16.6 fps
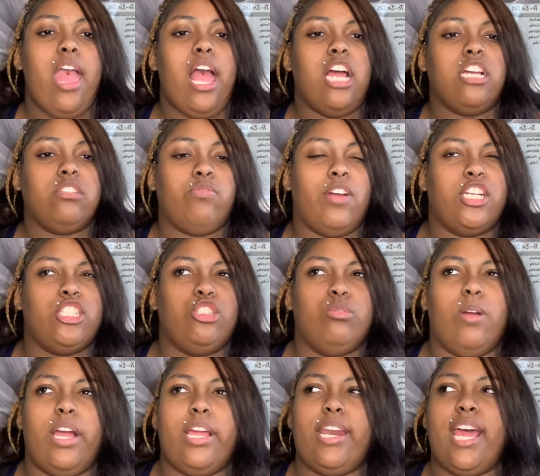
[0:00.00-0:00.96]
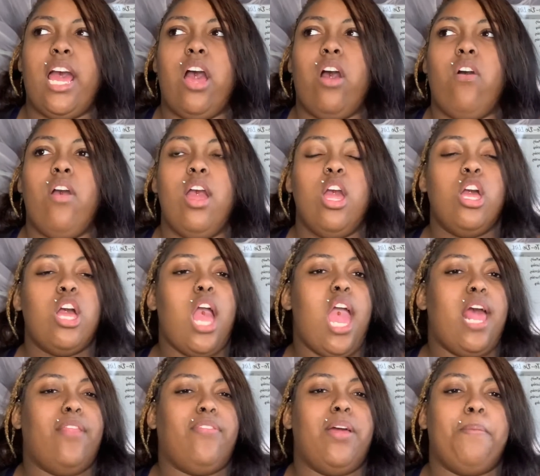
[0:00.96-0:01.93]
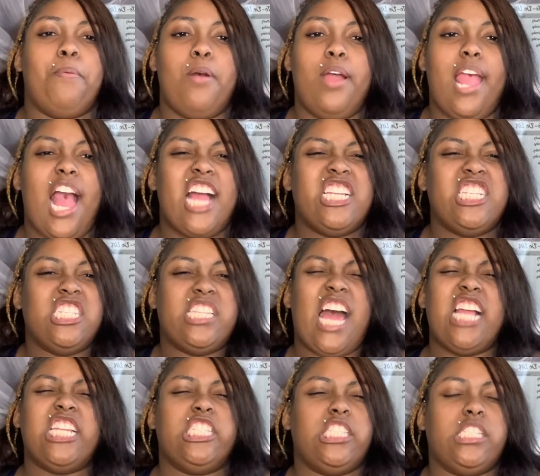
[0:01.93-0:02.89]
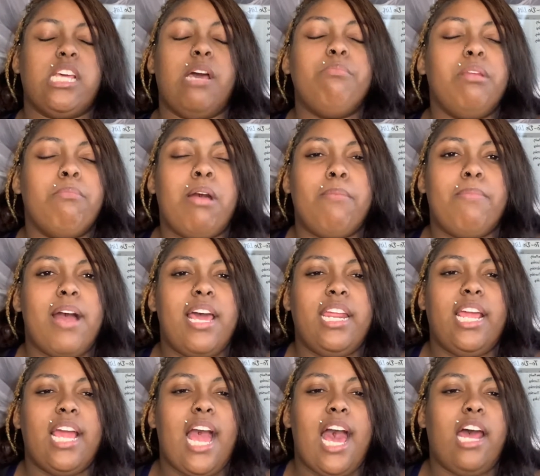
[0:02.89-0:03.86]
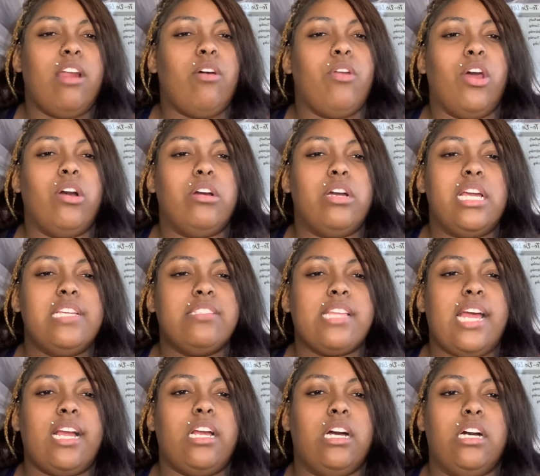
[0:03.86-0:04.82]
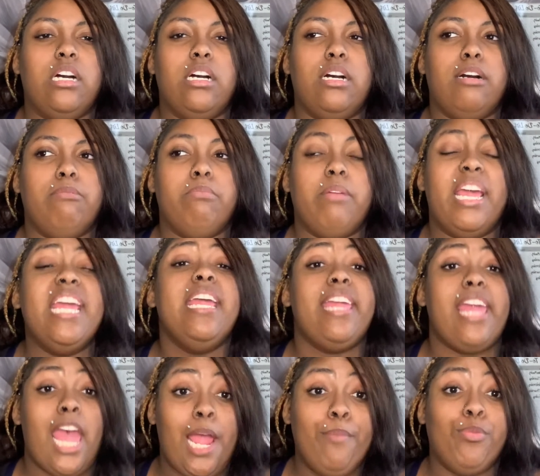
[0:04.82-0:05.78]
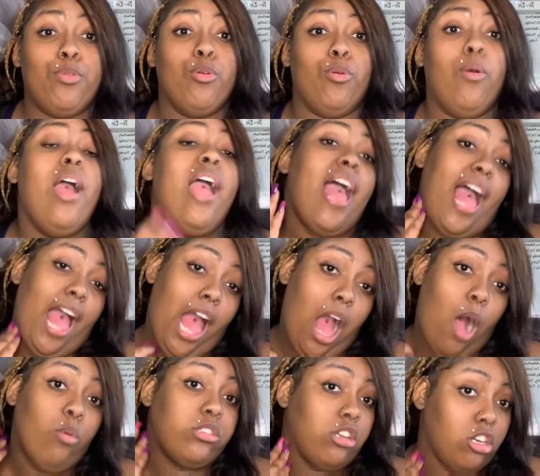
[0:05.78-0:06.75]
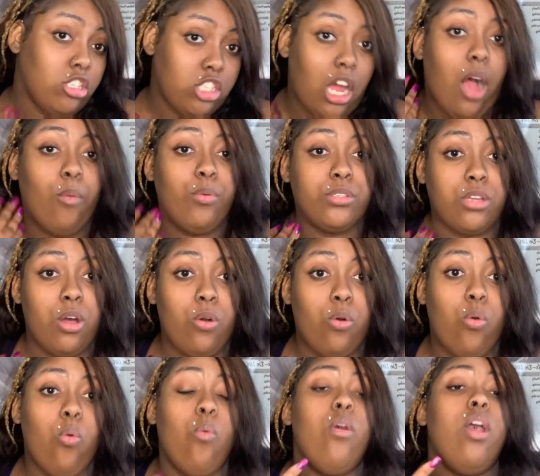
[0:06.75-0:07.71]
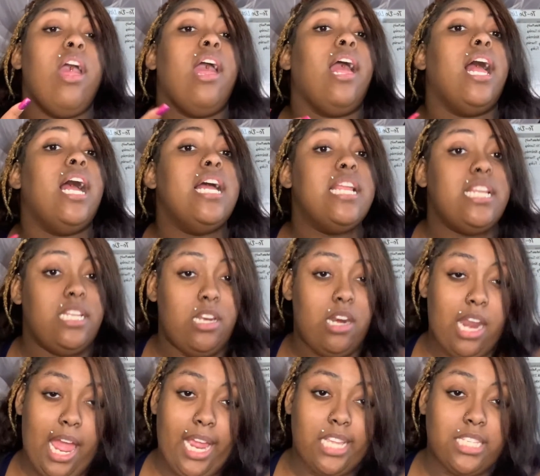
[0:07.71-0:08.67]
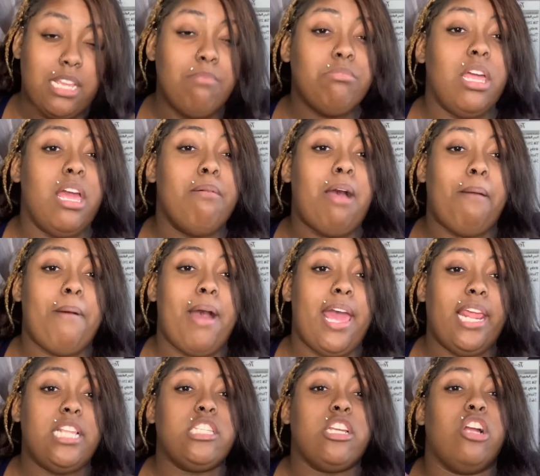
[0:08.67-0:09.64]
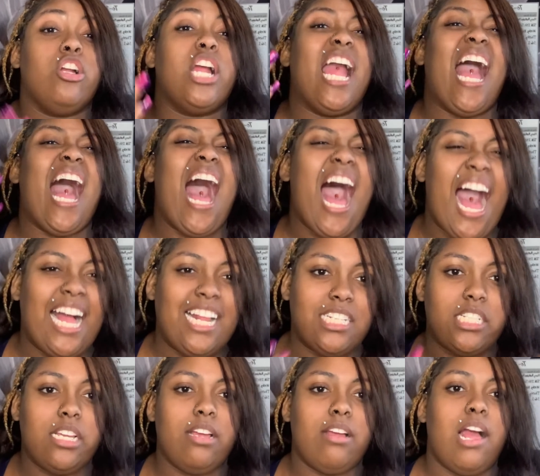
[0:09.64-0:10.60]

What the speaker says: I should fight you right now. And at that point, I just something in my body, I don't know. It's like heat came through. I told y'all I was cold. Like something in my body turned hot.